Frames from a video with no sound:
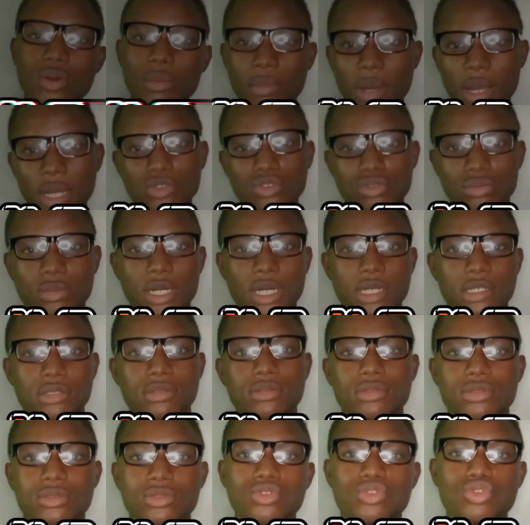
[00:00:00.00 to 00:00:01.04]
back to my
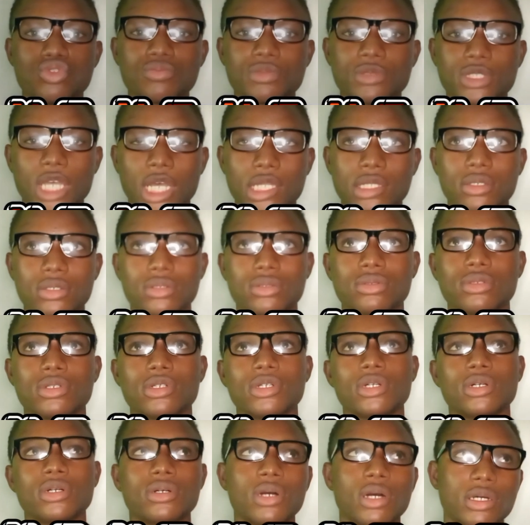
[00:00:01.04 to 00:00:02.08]
YouTube channel,
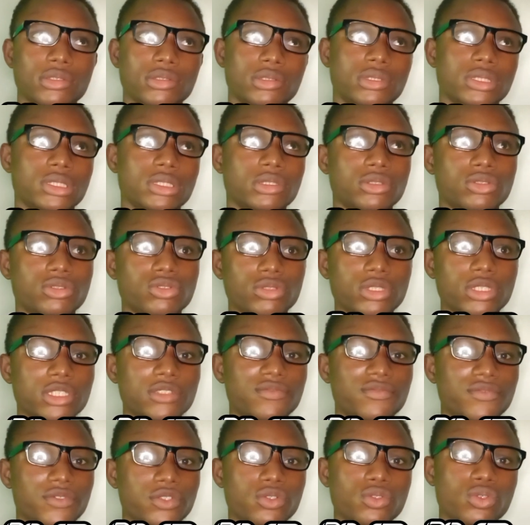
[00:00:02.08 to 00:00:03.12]
and in today's
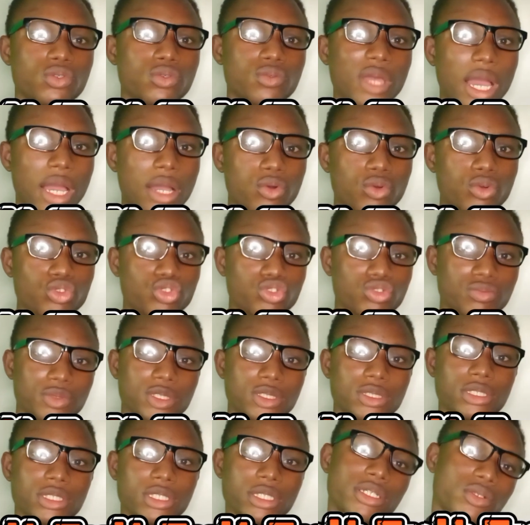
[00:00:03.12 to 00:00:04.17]
video we are going to be
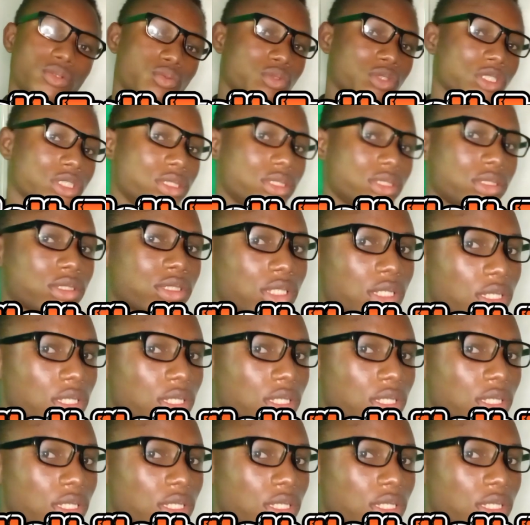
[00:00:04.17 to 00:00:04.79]
dealing with